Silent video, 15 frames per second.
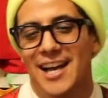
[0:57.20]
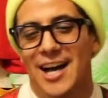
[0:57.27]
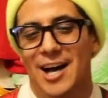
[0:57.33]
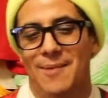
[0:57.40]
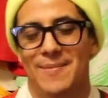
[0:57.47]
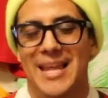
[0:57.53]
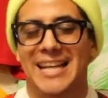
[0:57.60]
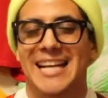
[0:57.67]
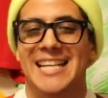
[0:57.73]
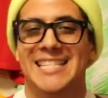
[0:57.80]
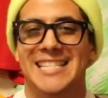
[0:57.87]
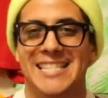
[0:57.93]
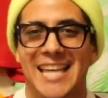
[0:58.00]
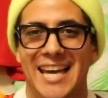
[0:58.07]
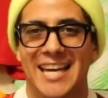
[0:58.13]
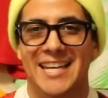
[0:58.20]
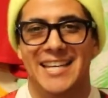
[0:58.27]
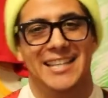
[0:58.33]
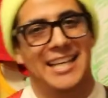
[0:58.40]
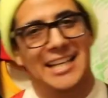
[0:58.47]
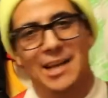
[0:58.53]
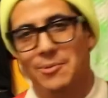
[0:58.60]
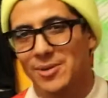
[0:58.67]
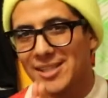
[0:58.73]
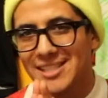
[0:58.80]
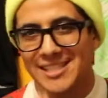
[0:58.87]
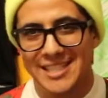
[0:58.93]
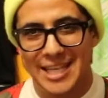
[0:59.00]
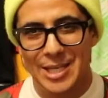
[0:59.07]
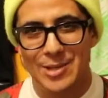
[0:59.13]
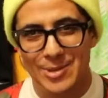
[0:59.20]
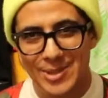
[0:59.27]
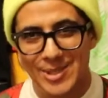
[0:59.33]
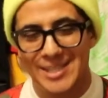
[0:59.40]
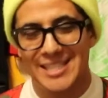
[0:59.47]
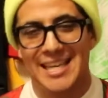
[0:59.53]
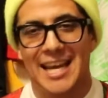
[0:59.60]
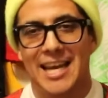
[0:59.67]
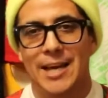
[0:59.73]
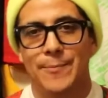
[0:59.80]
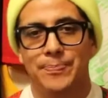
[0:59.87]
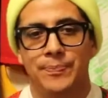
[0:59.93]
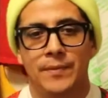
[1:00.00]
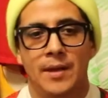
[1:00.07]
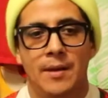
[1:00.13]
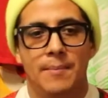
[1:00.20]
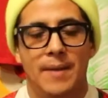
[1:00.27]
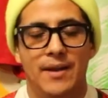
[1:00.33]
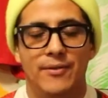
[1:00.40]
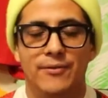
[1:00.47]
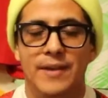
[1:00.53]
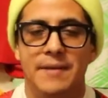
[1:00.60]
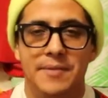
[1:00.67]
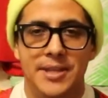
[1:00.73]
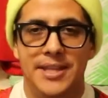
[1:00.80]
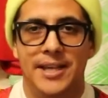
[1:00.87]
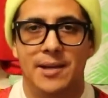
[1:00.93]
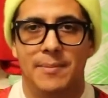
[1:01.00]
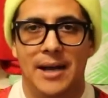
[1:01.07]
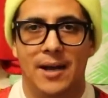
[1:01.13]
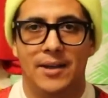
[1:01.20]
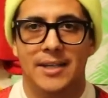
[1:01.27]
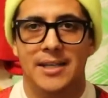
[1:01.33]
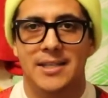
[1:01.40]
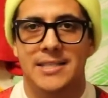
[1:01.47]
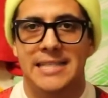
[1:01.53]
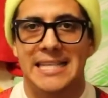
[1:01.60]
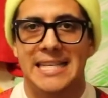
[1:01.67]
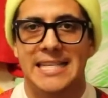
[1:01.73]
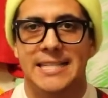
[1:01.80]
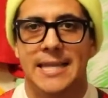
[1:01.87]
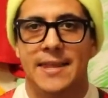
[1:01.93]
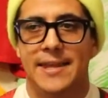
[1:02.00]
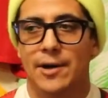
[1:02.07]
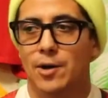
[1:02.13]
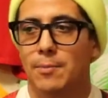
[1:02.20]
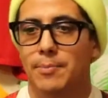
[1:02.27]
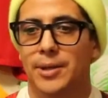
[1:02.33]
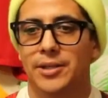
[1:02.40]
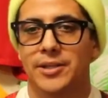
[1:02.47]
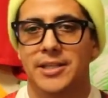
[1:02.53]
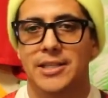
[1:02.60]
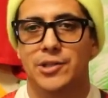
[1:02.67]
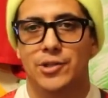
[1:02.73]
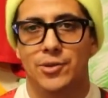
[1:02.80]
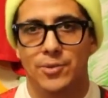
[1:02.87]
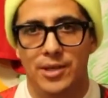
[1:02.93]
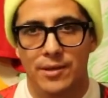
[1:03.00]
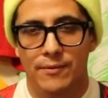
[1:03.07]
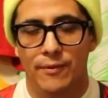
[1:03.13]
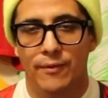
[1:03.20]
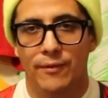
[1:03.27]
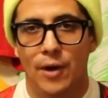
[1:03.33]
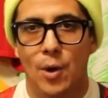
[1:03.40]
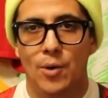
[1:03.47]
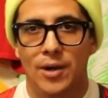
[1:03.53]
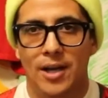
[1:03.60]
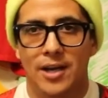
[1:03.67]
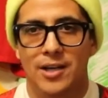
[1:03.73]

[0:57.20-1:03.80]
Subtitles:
Like I said, and like I will continue to say, my favorite thing about kits is their ability to evoke an